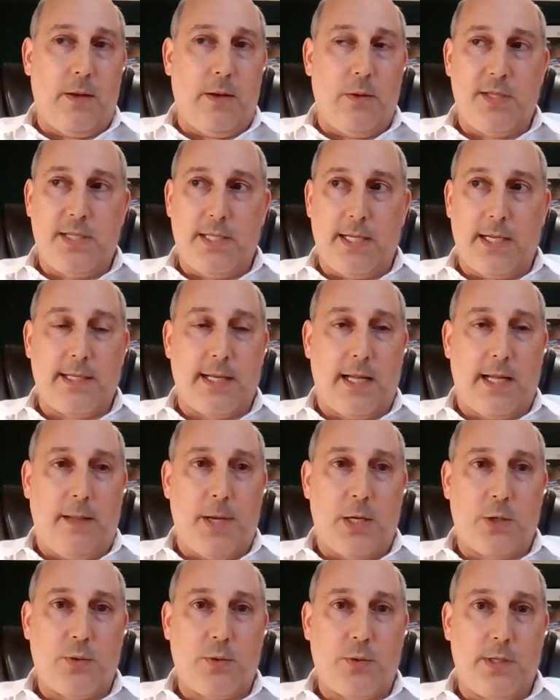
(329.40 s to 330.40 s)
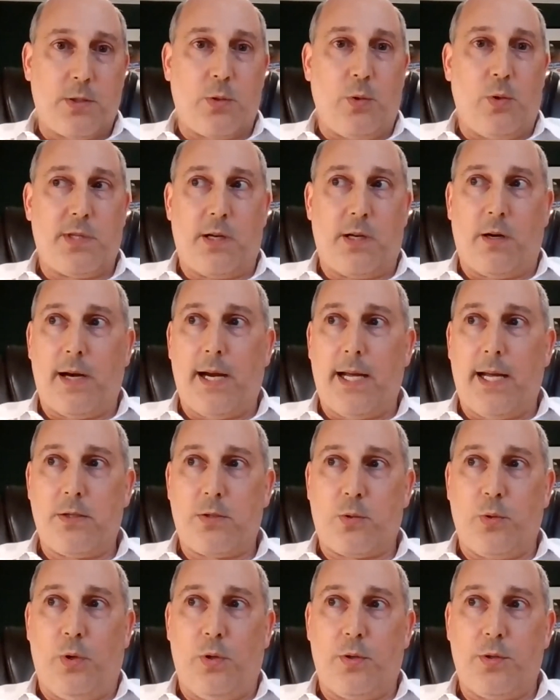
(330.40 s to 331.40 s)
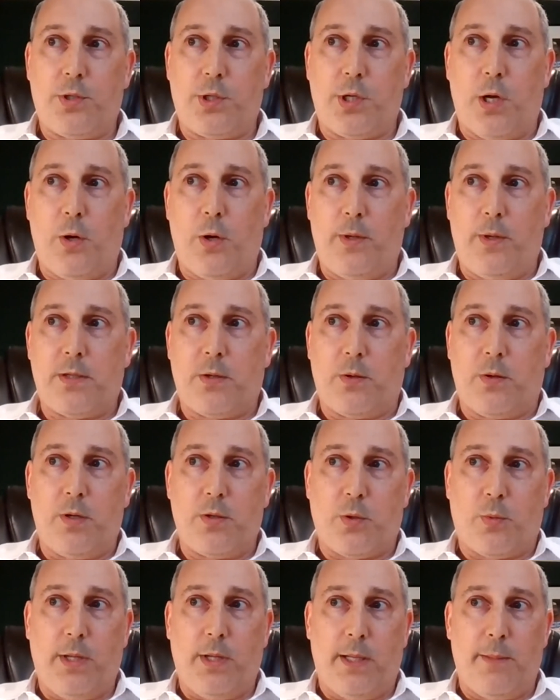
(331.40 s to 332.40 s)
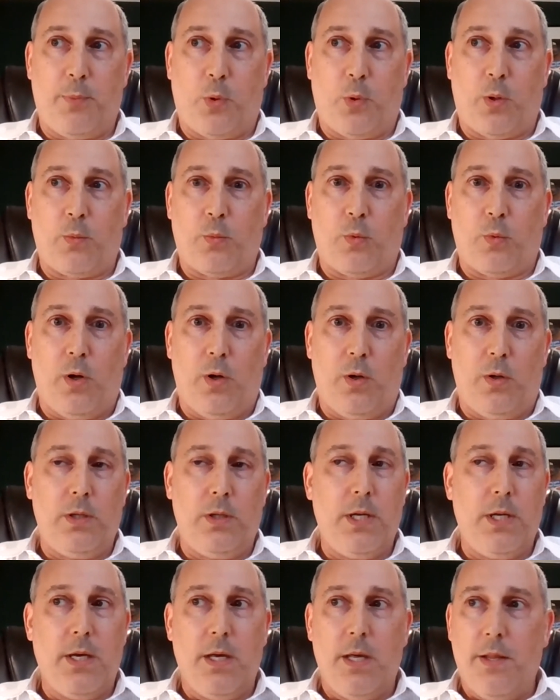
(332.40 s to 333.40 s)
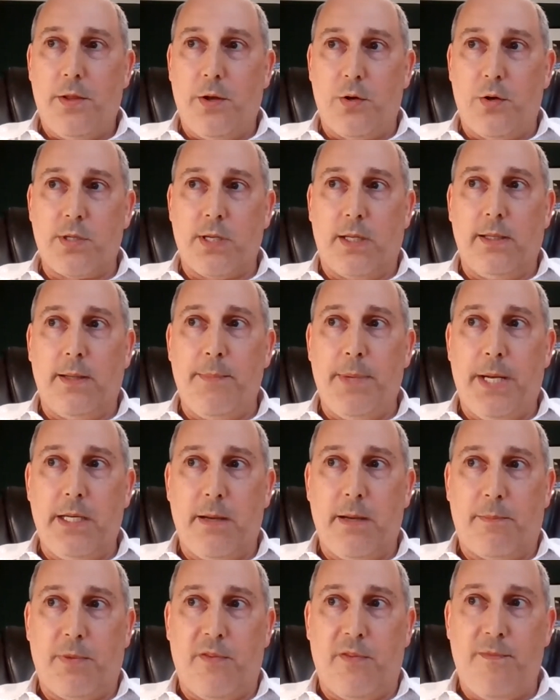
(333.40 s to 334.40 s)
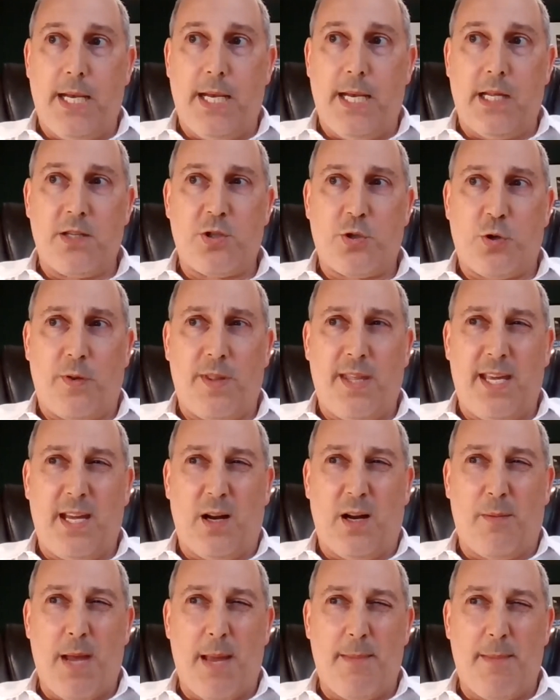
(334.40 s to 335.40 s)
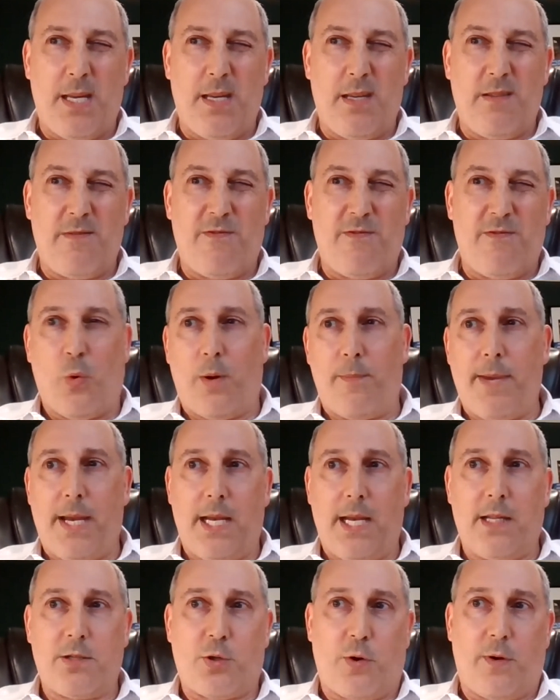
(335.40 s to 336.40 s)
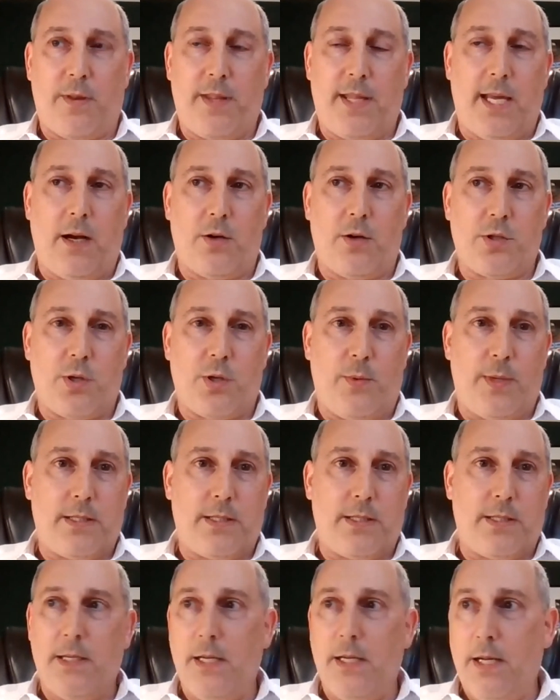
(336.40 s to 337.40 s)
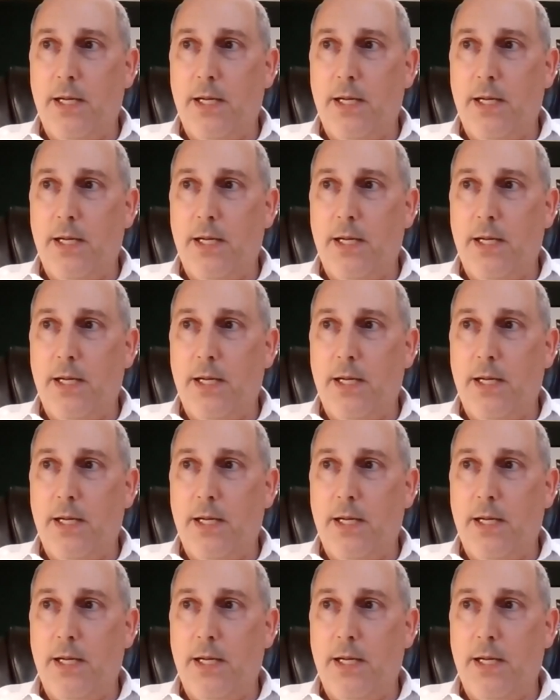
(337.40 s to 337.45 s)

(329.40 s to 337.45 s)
6 elementary schools, and our high school. So it's a really important role. There's a limited number of meetings during the year, maybe 4 meetings during the year. So it's,